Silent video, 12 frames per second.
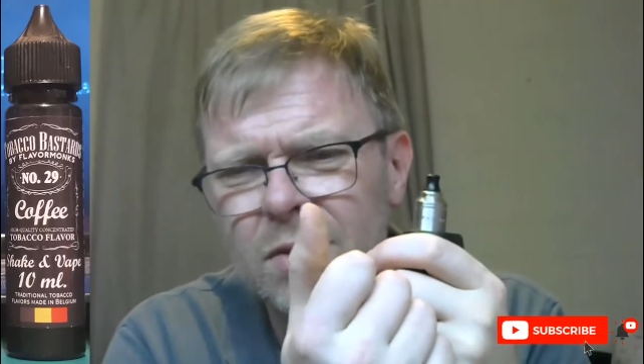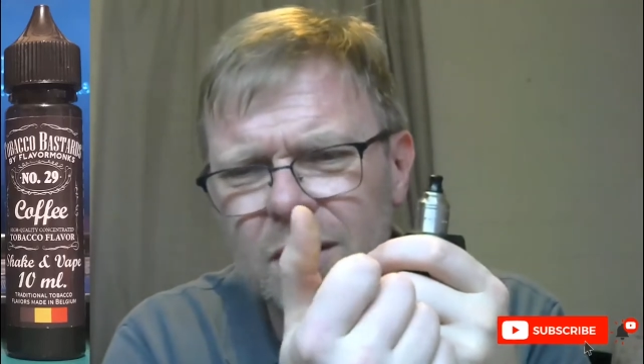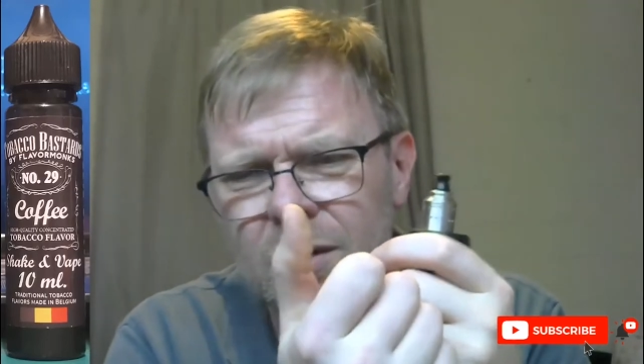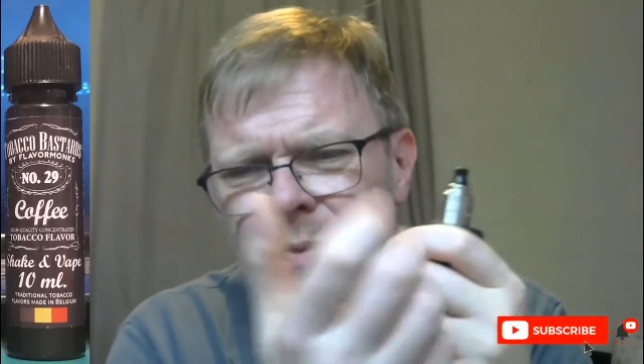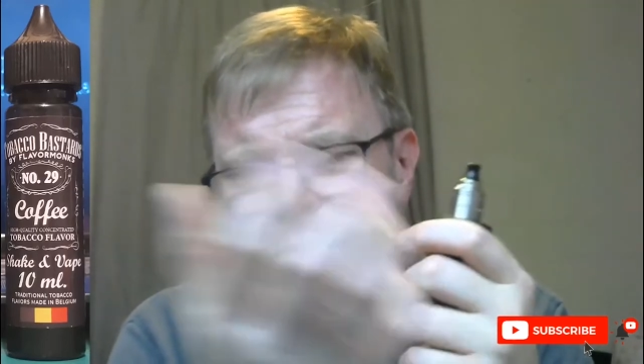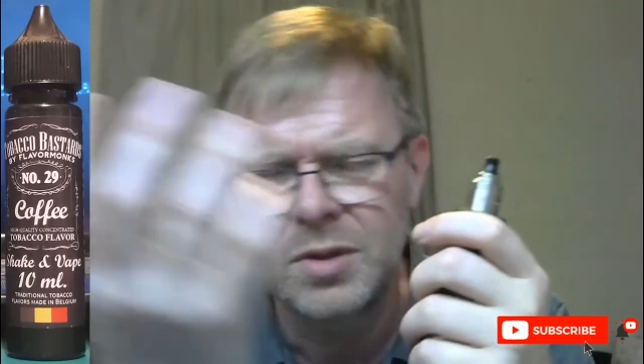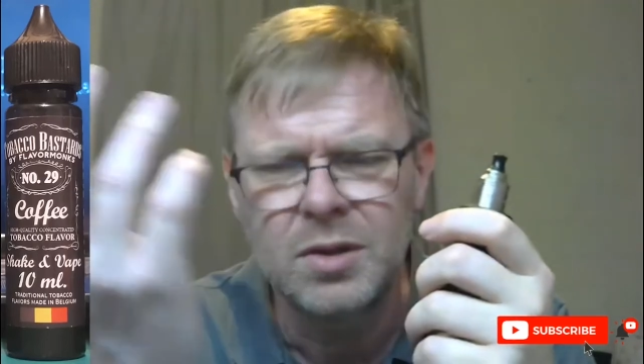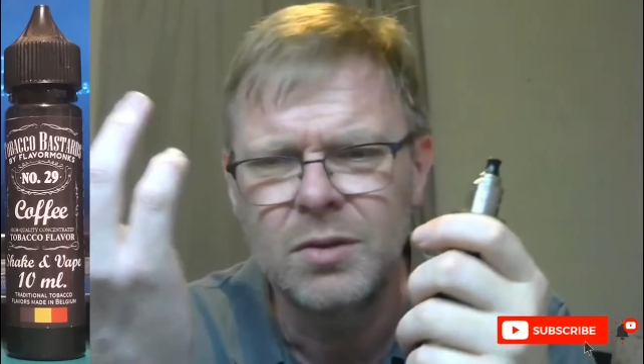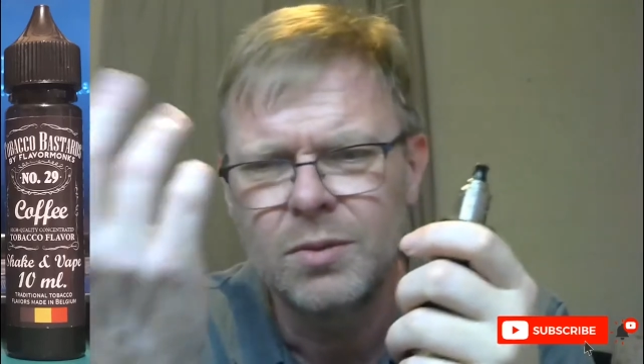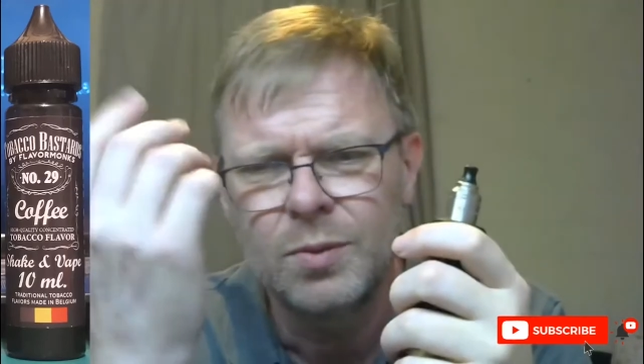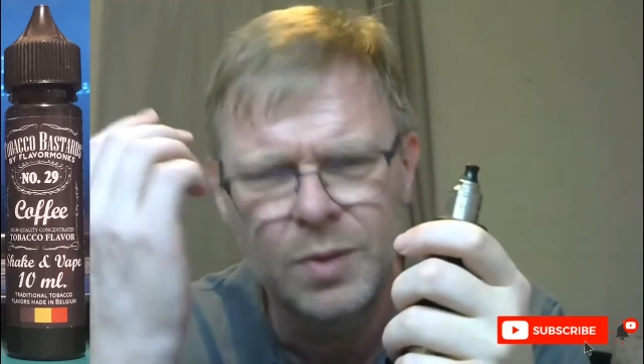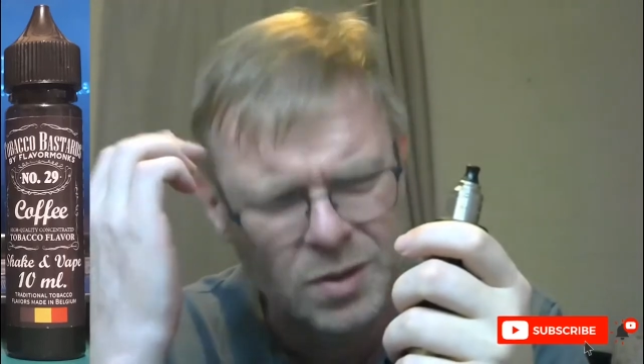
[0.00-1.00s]
That
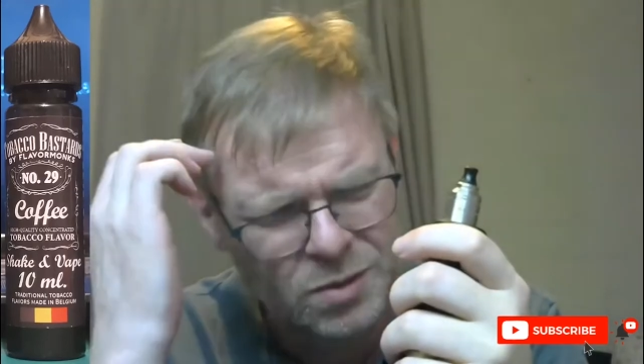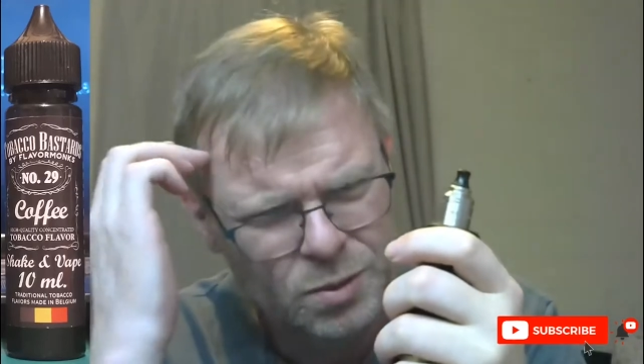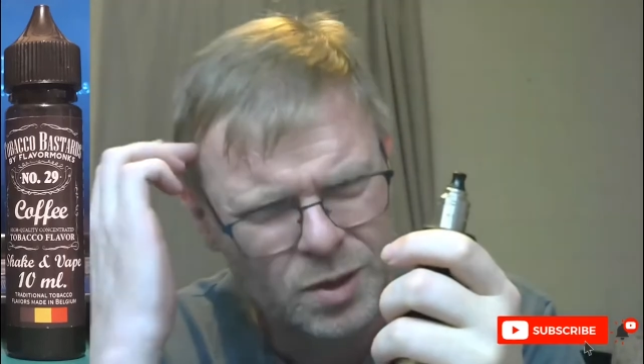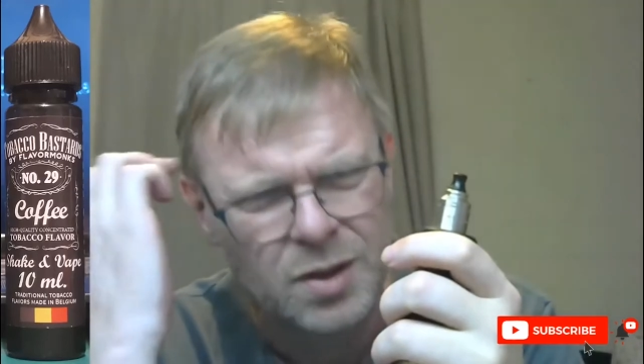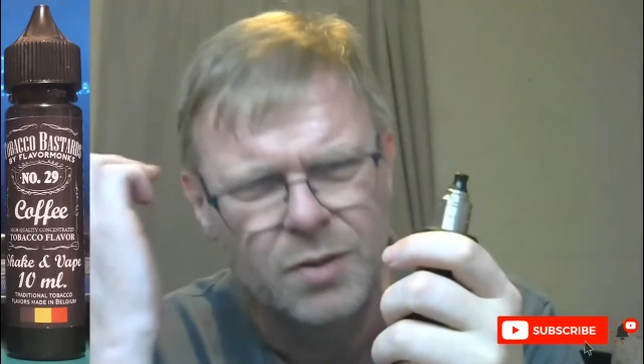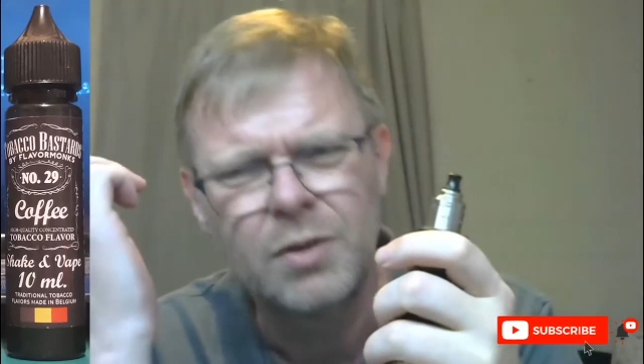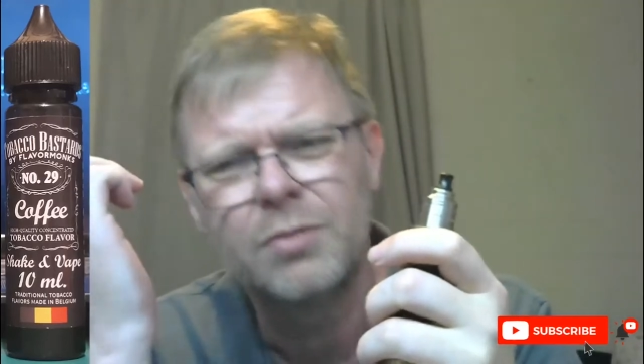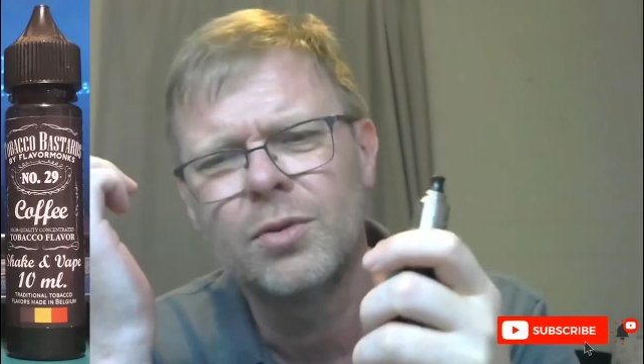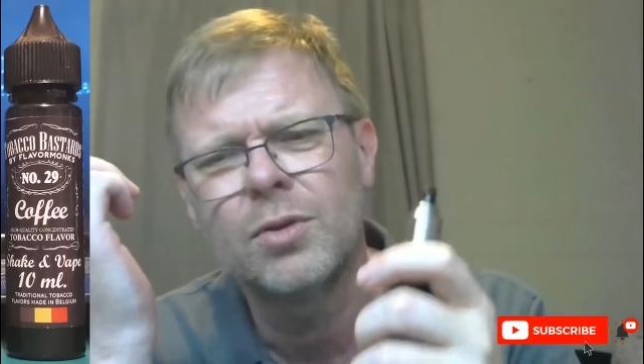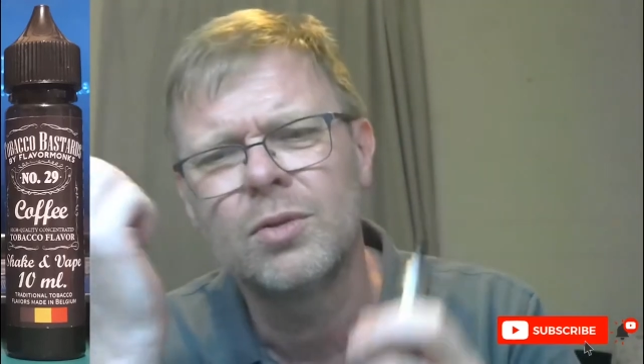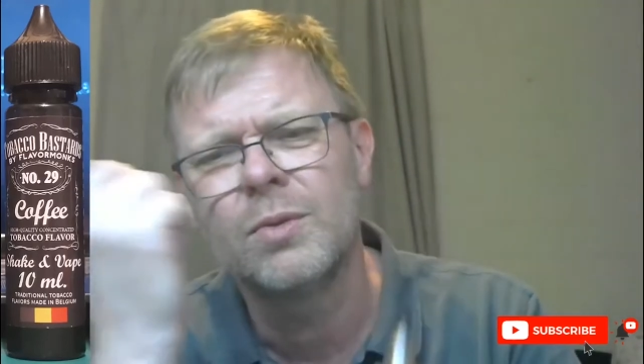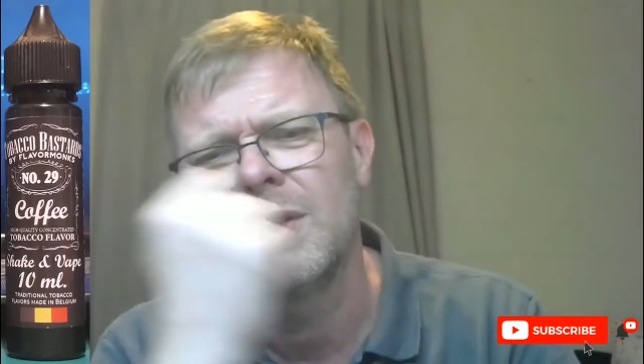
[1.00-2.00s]
obviously is what they
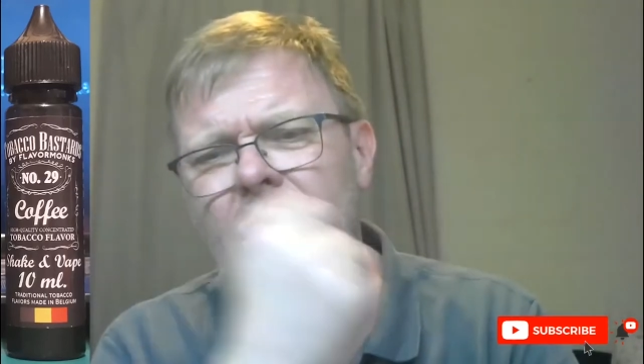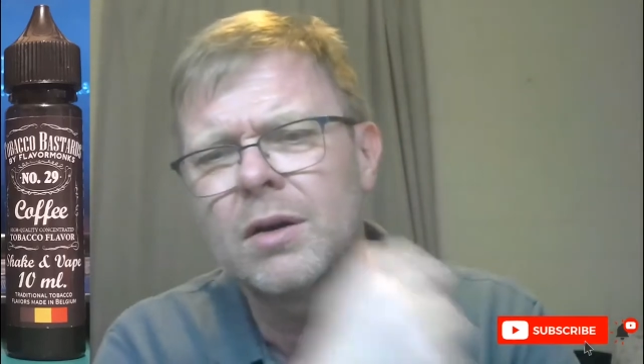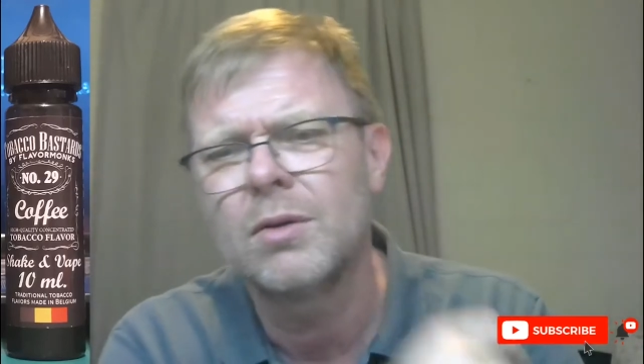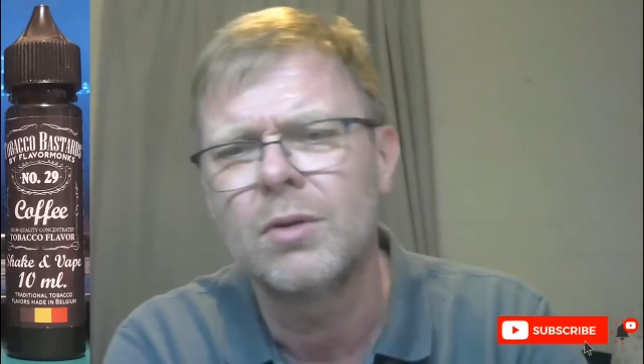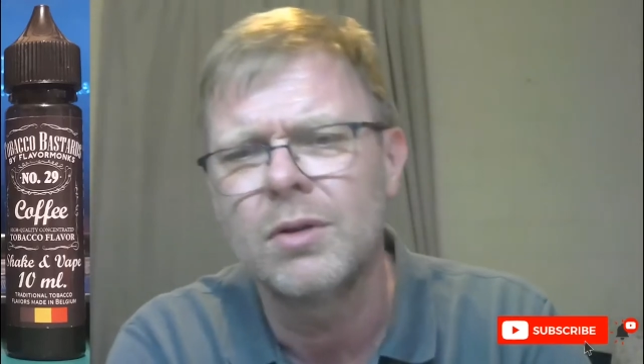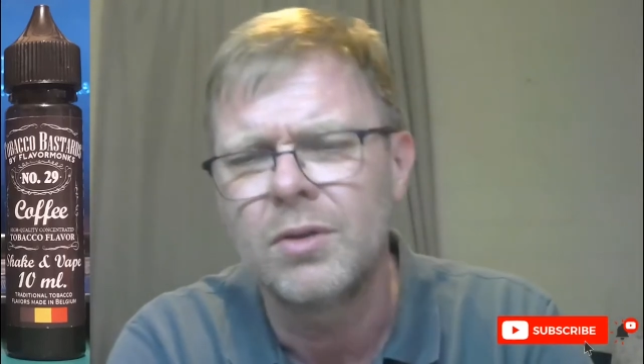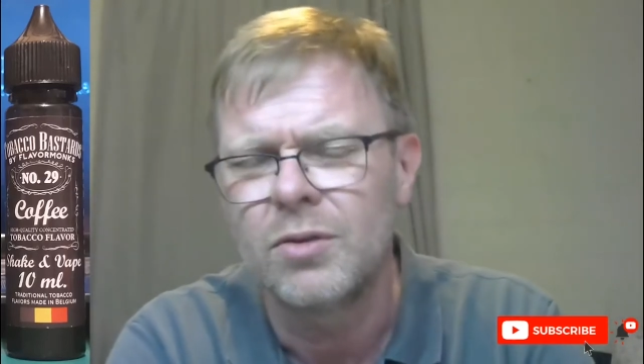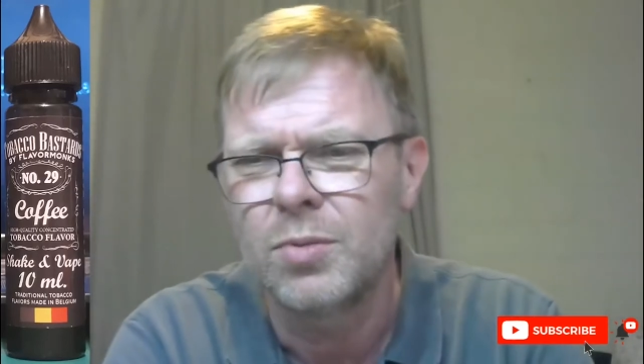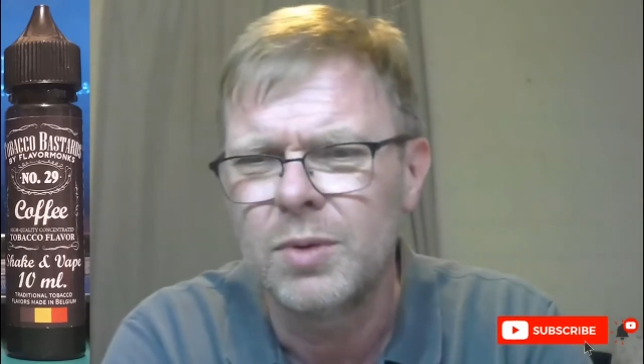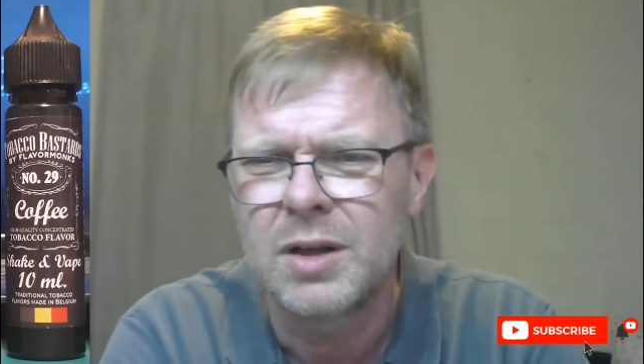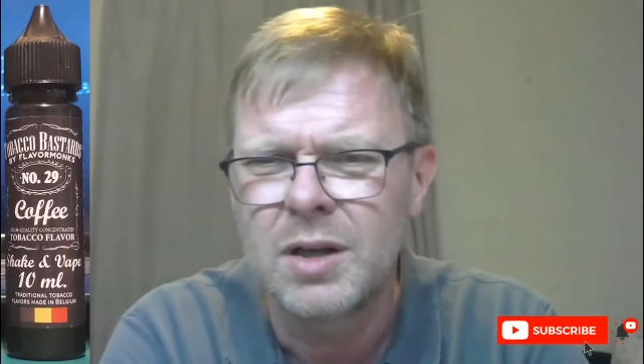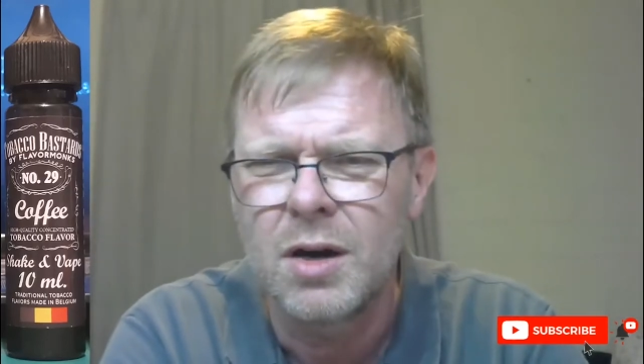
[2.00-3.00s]
refer to when they call it a
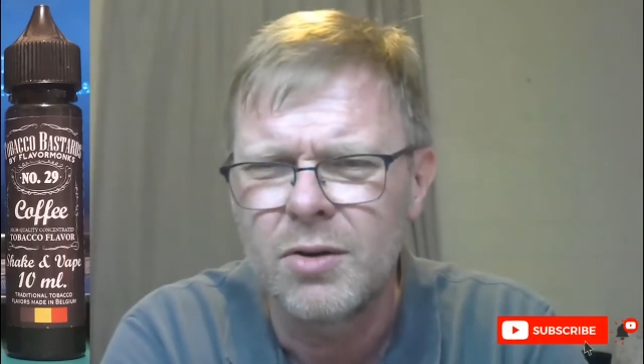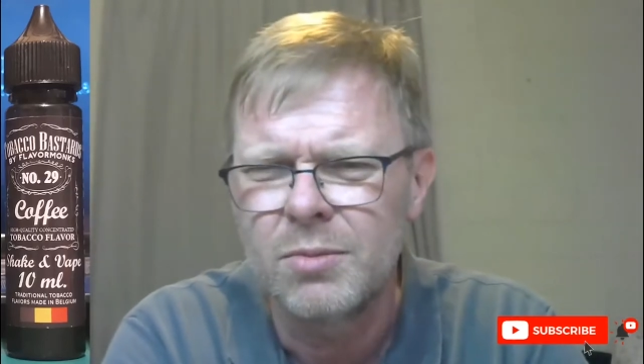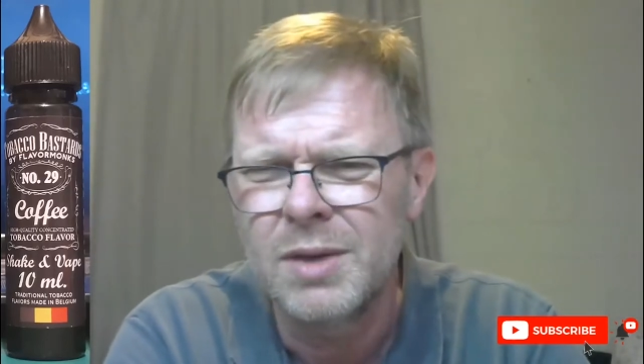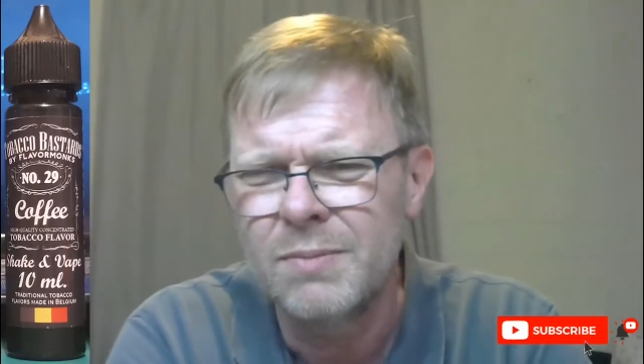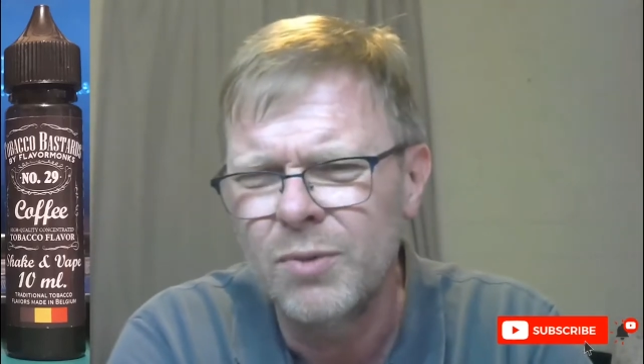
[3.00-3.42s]
sweet caramel.